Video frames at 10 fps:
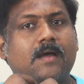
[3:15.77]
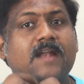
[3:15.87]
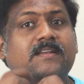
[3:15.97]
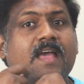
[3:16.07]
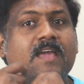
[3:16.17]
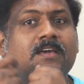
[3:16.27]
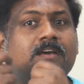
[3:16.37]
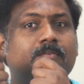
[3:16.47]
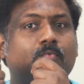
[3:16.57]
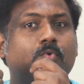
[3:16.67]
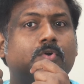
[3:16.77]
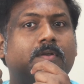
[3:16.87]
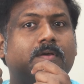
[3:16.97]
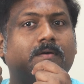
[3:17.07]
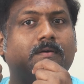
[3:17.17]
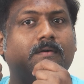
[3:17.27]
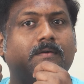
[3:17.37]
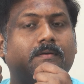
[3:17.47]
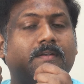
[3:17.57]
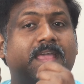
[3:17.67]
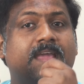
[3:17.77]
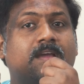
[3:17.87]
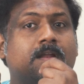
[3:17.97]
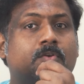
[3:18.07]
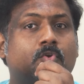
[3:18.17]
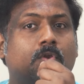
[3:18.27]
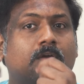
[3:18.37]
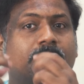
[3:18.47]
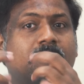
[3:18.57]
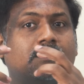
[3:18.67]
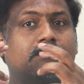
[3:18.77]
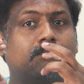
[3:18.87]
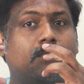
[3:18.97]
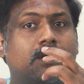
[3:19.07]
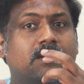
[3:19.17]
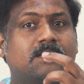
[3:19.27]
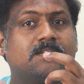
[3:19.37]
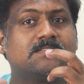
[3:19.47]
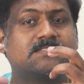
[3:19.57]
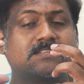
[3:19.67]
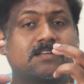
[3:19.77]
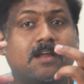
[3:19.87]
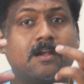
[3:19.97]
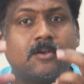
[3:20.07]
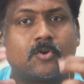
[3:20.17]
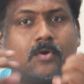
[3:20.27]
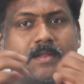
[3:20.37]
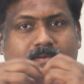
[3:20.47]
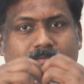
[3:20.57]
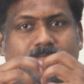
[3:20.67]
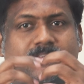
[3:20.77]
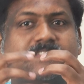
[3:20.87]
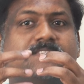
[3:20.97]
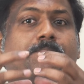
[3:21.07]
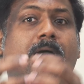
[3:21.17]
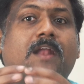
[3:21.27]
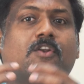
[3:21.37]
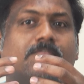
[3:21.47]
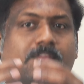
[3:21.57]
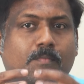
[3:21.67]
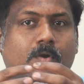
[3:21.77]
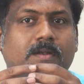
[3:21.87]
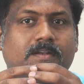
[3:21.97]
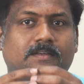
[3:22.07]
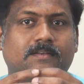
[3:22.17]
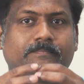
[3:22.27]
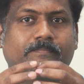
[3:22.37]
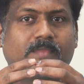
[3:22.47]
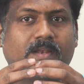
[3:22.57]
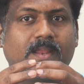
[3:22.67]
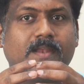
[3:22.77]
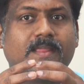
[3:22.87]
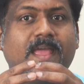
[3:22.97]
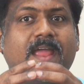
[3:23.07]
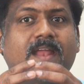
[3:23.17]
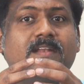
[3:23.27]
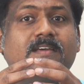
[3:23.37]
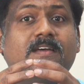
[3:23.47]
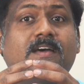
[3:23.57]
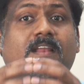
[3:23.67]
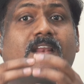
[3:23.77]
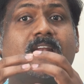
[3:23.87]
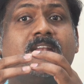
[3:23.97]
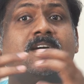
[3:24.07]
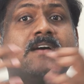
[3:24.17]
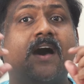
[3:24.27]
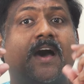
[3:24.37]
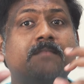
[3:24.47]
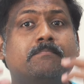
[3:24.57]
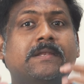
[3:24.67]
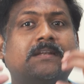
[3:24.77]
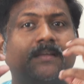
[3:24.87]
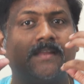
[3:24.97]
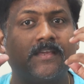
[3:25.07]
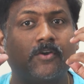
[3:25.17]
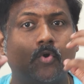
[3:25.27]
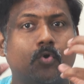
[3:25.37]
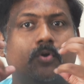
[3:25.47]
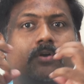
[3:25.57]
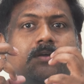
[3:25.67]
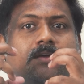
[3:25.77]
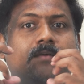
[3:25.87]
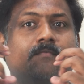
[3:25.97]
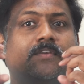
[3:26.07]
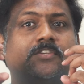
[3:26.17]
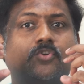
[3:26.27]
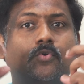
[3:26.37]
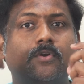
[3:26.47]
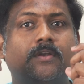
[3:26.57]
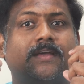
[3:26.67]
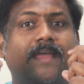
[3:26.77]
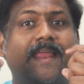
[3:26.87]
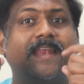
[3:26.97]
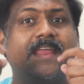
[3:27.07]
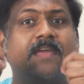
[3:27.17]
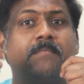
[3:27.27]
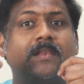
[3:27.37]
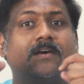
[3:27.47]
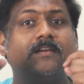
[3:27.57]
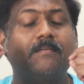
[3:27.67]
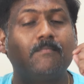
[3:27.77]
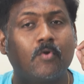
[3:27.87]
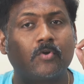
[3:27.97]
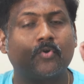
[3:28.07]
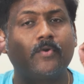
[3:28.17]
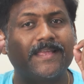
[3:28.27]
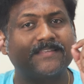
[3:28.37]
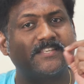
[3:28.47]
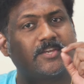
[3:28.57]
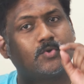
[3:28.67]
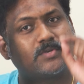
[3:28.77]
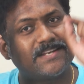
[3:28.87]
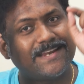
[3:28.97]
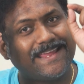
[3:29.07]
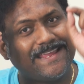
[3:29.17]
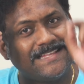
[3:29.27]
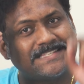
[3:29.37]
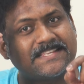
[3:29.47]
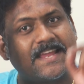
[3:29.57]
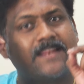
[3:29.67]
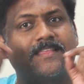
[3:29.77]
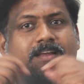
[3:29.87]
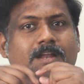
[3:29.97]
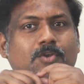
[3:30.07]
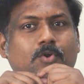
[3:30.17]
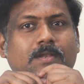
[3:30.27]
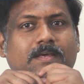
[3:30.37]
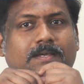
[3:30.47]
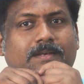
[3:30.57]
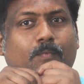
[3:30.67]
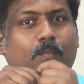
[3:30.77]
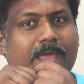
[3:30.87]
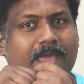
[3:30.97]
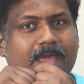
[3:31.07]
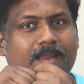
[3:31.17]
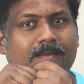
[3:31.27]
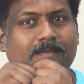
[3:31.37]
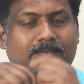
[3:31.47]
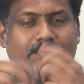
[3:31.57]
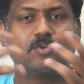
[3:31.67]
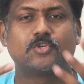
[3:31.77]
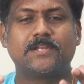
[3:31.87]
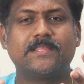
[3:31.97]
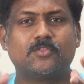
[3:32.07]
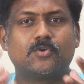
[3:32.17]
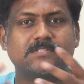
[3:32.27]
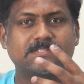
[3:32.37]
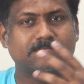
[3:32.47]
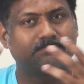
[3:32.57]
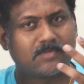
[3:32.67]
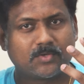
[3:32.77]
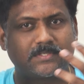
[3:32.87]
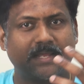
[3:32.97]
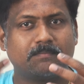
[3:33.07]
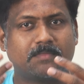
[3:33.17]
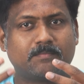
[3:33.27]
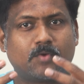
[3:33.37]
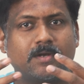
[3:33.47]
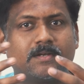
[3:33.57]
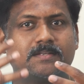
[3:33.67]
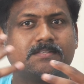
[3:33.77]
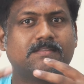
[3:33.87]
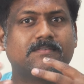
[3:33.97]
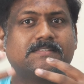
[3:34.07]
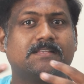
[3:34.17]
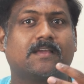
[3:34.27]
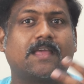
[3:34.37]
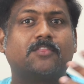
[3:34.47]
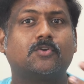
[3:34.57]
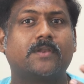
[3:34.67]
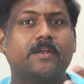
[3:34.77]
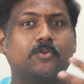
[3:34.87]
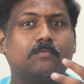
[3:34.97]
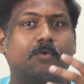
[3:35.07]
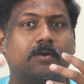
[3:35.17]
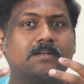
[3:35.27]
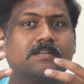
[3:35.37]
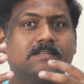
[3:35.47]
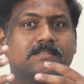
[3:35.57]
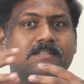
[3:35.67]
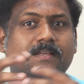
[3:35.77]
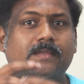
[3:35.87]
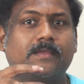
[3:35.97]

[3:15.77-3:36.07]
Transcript: attacker would take control of the monitor's controller, which is a part of the monitor, right? And run an arbitrary code which could enable a remote code execution inside the controller where usually those those time the monitors the uh, cathode ray tube monitors